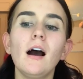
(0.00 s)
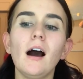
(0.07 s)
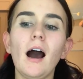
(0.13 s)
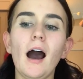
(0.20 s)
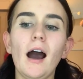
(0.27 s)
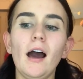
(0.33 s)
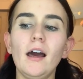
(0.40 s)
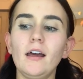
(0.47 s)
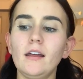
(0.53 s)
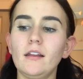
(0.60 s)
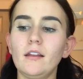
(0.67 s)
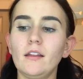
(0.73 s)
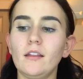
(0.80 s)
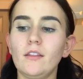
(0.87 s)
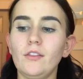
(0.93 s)

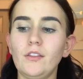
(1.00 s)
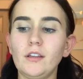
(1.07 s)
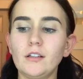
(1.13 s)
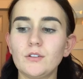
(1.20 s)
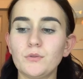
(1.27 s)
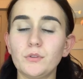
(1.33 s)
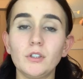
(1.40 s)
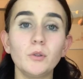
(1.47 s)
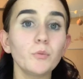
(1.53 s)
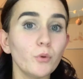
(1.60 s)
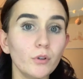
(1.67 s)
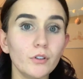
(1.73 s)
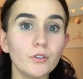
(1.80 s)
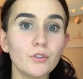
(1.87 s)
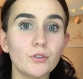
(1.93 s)
I think it's really
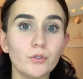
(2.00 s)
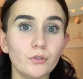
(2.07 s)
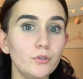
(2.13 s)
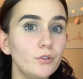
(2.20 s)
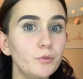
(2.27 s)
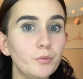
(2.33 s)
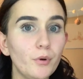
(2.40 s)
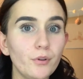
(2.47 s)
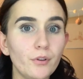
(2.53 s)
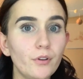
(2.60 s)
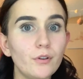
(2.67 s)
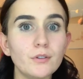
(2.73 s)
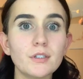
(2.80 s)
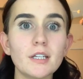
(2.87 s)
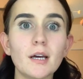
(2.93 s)
important to do both of
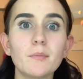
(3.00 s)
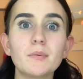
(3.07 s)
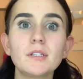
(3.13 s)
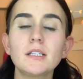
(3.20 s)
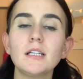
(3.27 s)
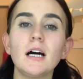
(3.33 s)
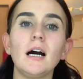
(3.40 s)
those steps.